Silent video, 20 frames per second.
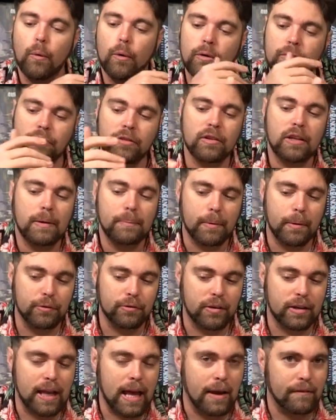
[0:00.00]
whereas the depot
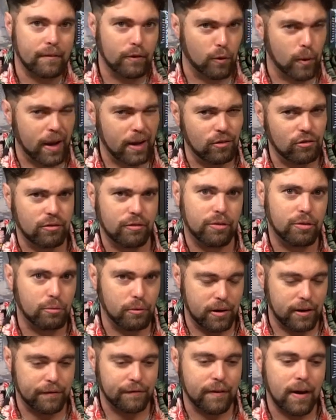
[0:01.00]
is gonna have a range of
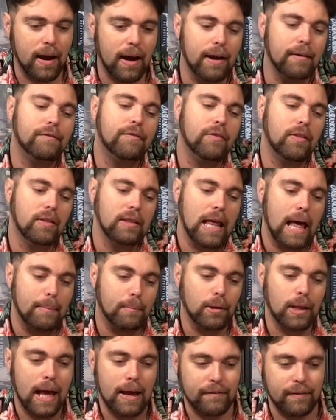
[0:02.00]
three to five, the
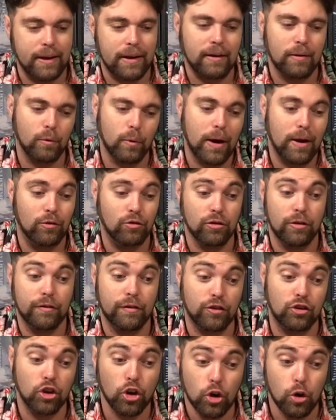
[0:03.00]
lab will have a range
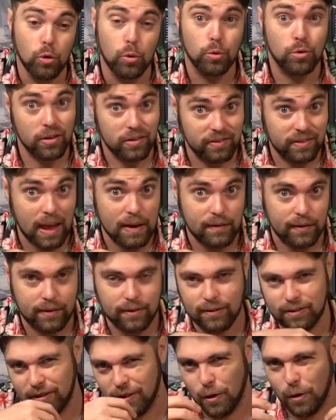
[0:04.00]
of two to
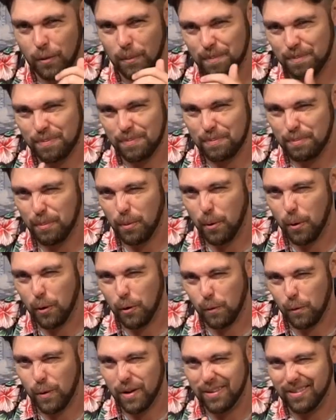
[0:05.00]
seven, so
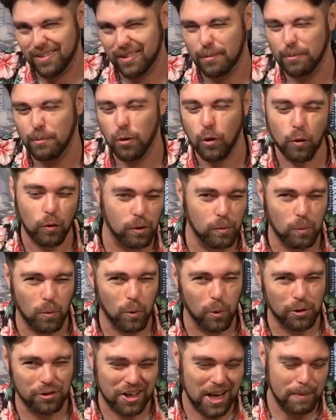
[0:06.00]
more risk, more
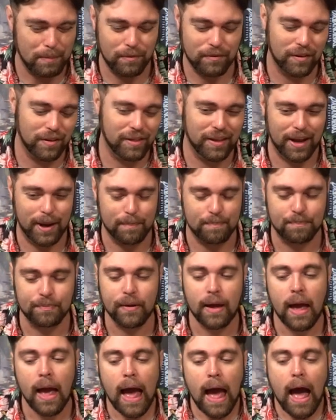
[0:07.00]
reward type of a thing.
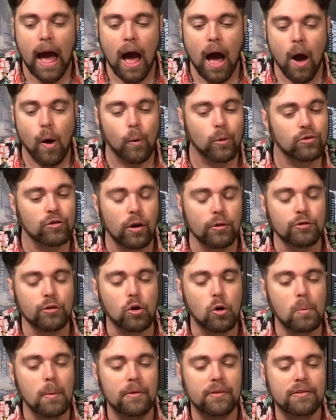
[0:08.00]
What's also
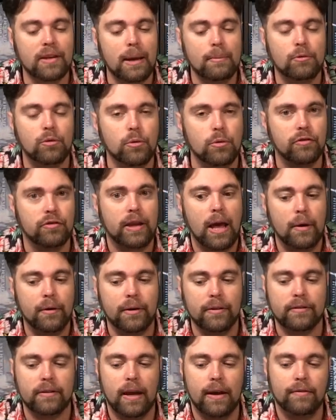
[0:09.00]
cool about this game too is
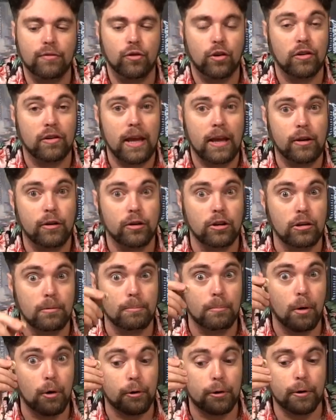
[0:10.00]
scouting safes. You can take your little
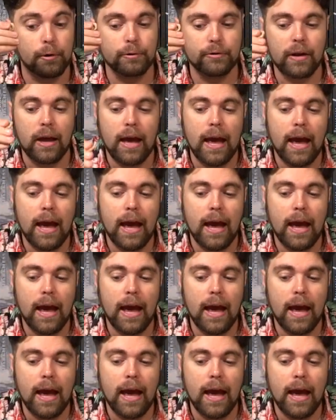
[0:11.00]
markers